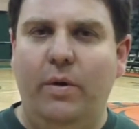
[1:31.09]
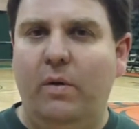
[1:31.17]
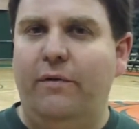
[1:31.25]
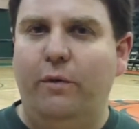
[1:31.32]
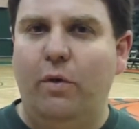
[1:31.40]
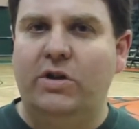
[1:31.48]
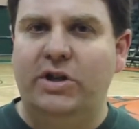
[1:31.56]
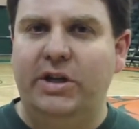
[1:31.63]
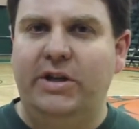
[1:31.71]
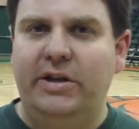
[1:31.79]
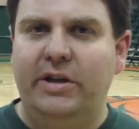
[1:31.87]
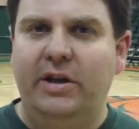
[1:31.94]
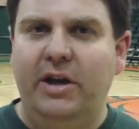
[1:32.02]
We were
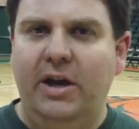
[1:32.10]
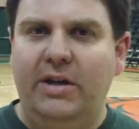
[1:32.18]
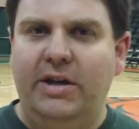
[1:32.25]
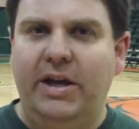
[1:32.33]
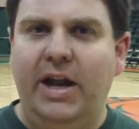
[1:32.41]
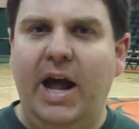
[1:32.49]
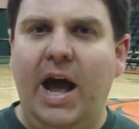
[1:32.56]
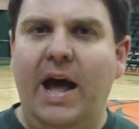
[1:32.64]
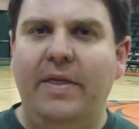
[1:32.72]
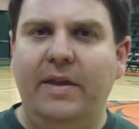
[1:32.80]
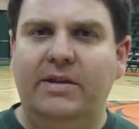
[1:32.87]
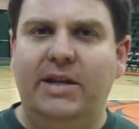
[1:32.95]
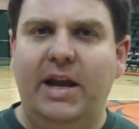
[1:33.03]
fortunate to get
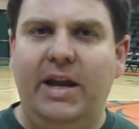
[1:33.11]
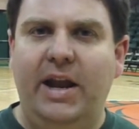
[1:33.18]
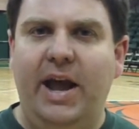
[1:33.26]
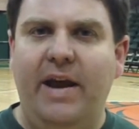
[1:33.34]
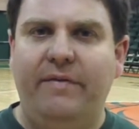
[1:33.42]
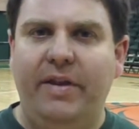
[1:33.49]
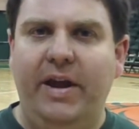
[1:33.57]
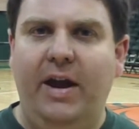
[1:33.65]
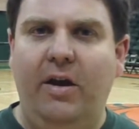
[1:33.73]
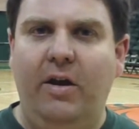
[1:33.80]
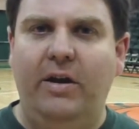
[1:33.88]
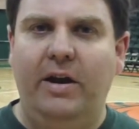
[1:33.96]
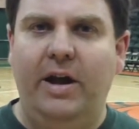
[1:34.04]
hot in the second half
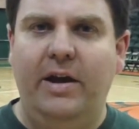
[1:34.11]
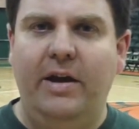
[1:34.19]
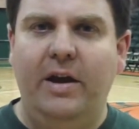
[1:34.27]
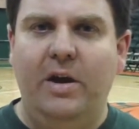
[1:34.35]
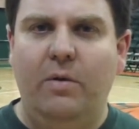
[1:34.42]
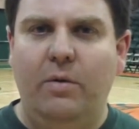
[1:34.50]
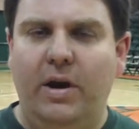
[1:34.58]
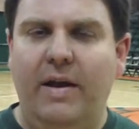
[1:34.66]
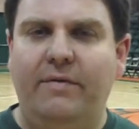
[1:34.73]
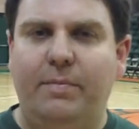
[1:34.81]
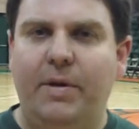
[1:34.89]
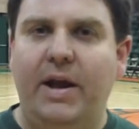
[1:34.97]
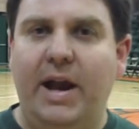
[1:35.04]
there, and we're gonna
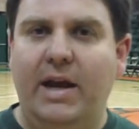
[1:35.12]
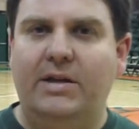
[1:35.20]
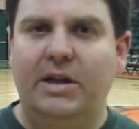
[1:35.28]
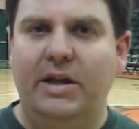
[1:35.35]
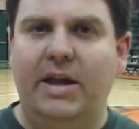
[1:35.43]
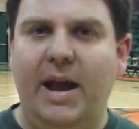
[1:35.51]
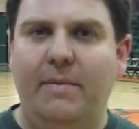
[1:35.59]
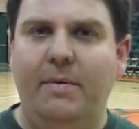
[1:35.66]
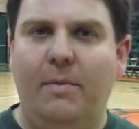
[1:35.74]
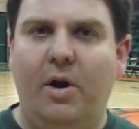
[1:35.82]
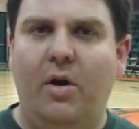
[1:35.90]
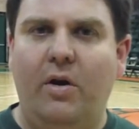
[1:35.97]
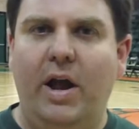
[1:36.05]
have to play an excellent game
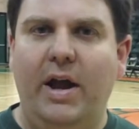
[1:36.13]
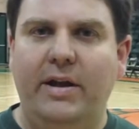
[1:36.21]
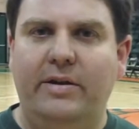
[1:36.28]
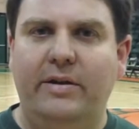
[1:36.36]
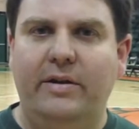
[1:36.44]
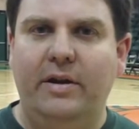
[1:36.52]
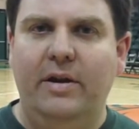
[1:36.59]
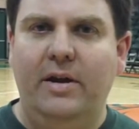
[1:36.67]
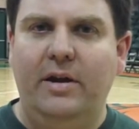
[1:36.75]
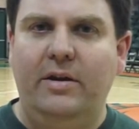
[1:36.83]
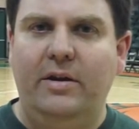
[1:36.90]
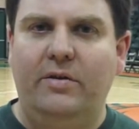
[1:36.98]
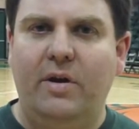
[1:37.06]
tomorrow night
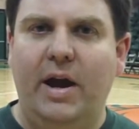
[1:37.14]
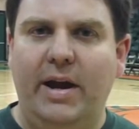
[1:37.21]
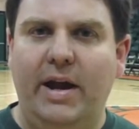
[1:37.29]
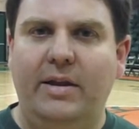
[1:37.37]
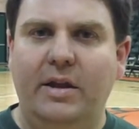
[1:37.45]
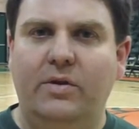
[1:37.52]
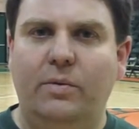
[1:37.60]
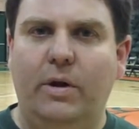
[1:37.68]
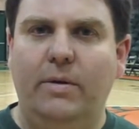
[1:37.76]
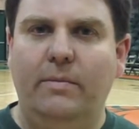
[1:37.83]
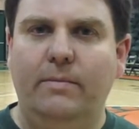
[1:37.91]
to try and get this one.